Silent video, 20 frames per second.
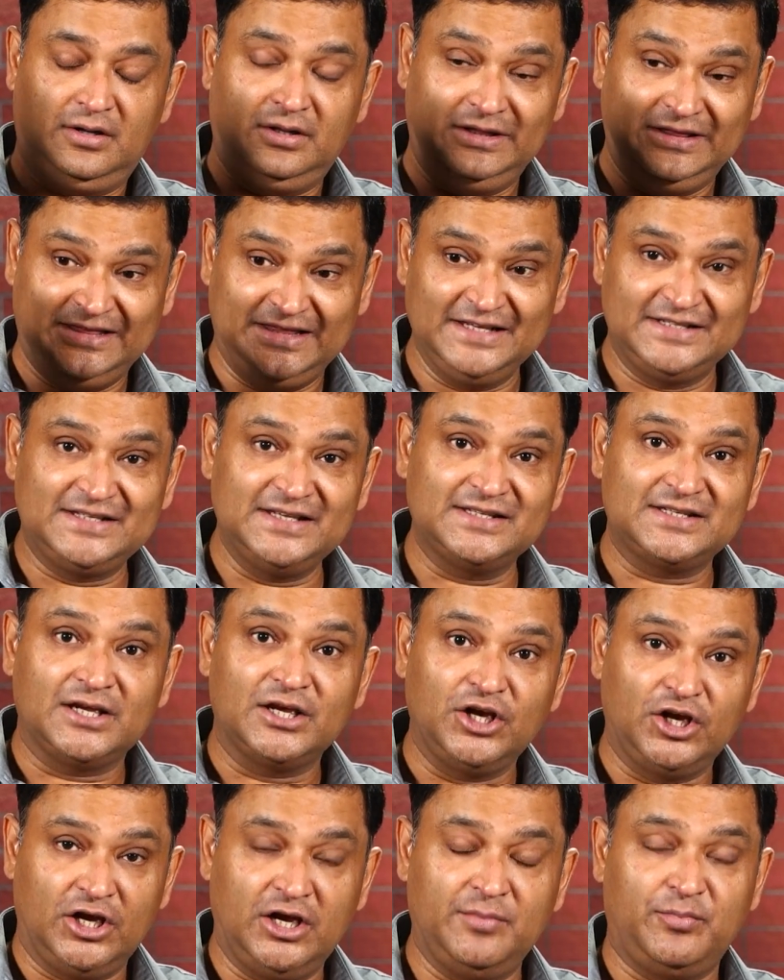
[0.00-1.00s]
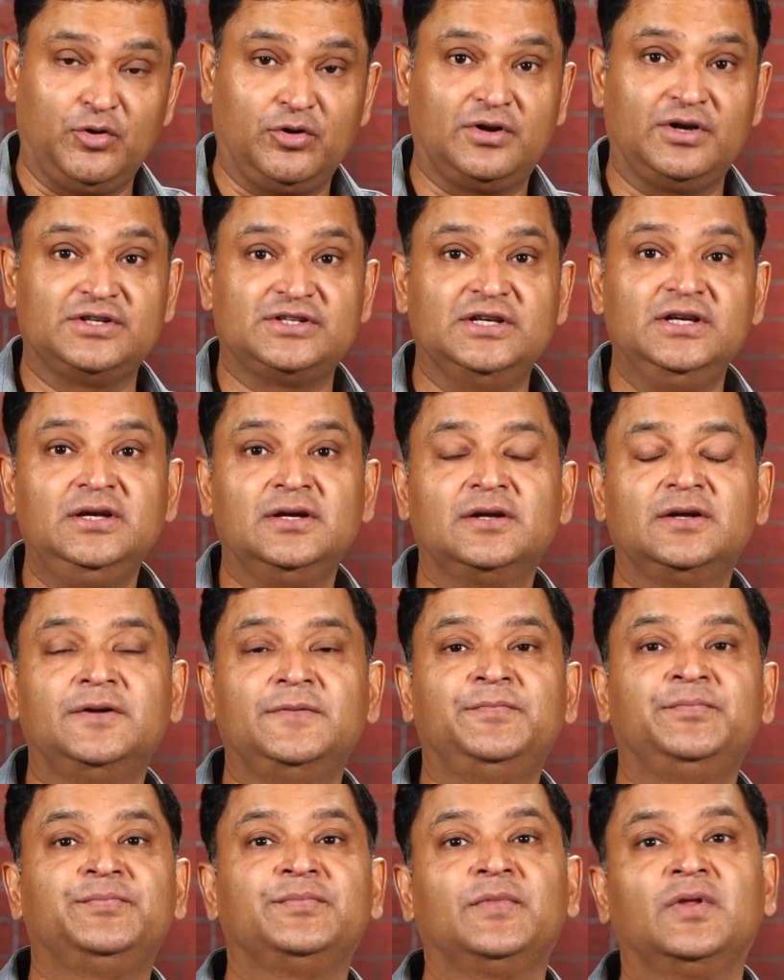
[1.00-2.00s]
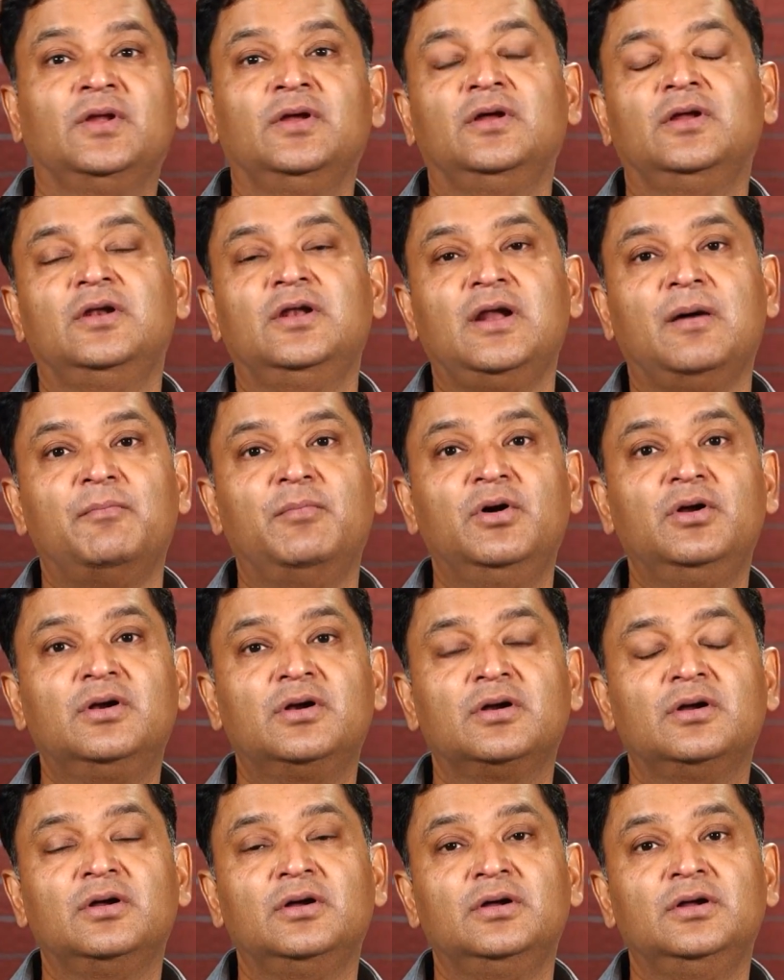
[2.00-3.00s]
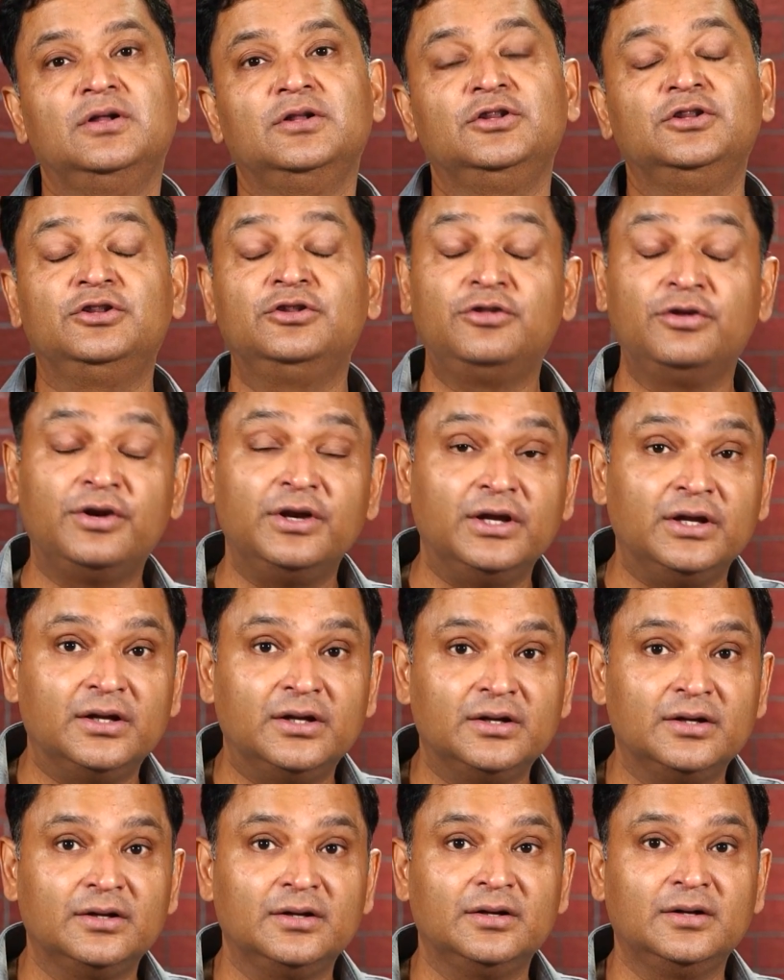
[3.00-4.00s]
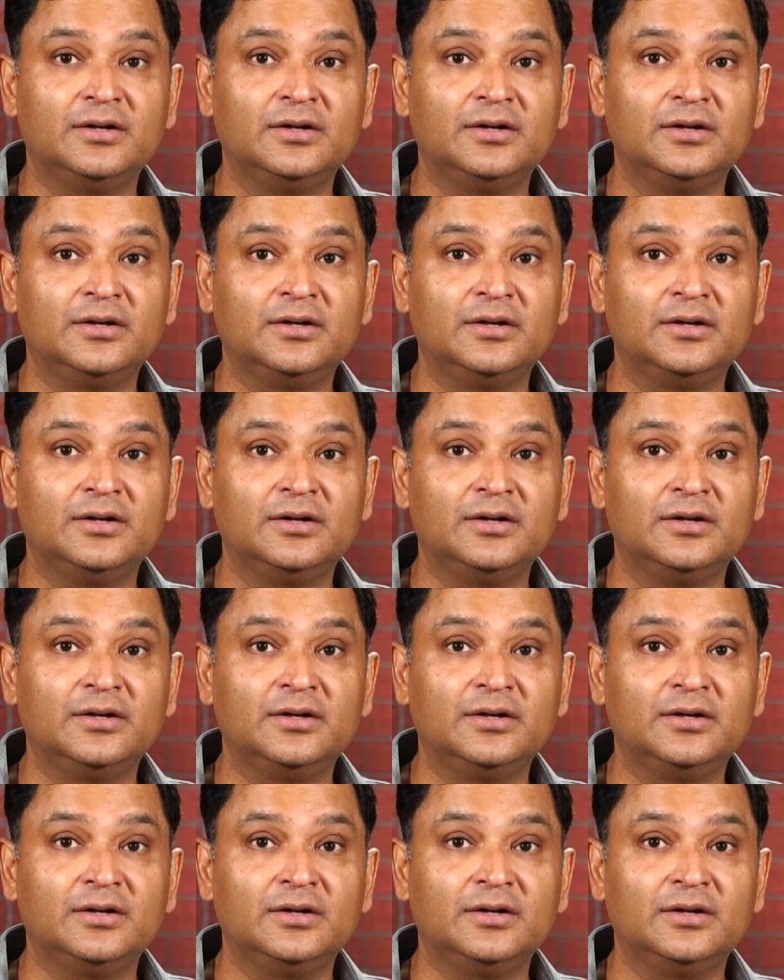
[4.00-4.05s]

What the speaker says: This is hypocrisy number 3.